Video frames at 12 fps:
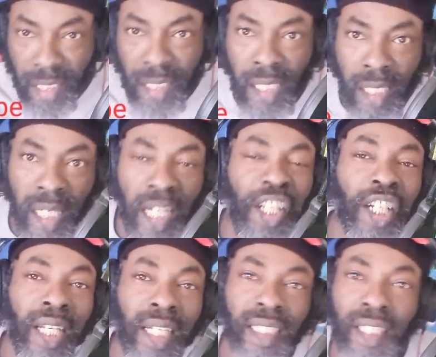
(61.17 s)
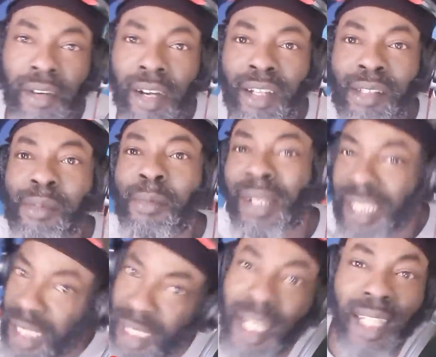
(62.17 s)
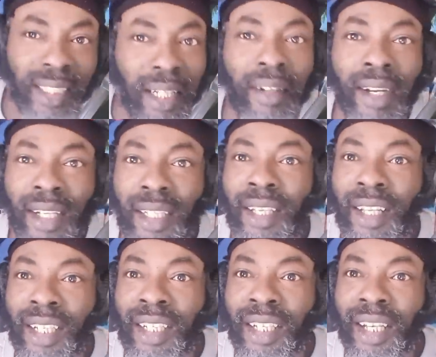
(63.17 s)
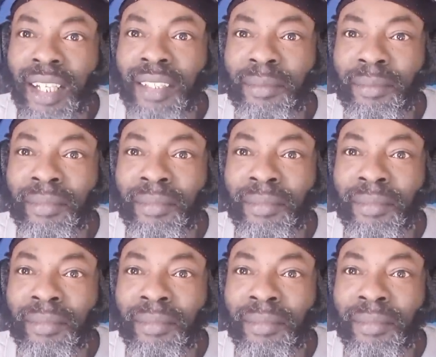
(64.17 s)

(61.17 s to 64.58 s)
See, DJ Lecturer. You remember DJ Lecturer? Yeah.